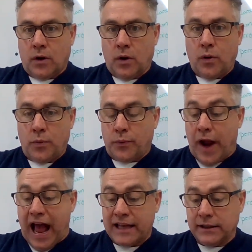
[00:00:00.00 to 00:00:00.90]
Oh,
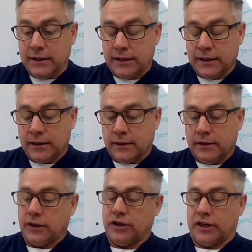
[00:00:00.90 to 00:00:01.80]
rats,
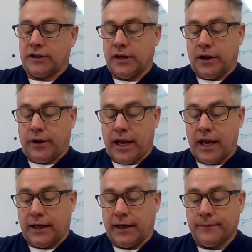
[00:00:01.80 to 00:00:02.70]
suggested
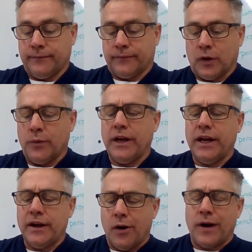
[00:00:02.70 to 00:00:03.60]
Arrietty.
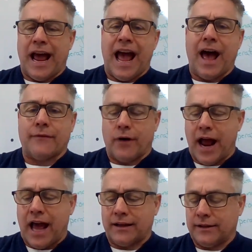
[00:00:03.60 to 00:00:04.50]
We don't have
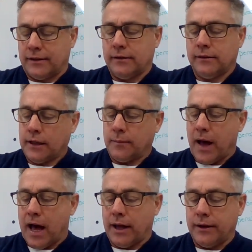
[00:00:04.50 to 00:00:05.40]
rats, said
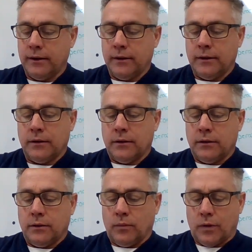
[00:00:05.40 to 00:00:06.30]
Pod.
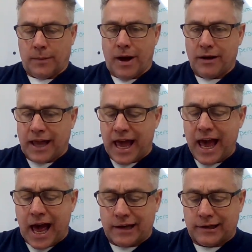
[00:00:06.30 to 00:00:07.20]
What about
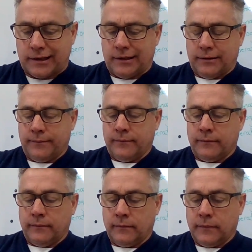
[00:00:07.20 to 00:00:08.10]
cats?
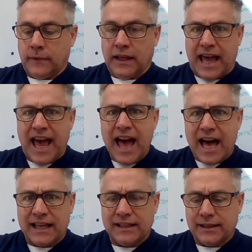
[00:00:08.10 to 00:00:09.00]

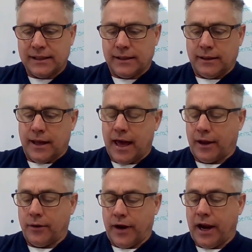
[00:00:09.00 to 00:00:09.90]
Cats,
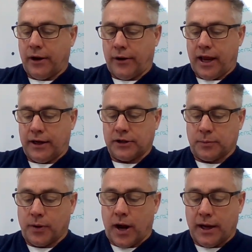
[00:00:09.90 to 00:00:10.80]
echoed Arrietty,
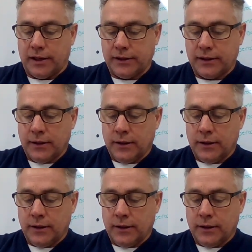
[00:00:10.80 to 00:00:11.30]
surprised.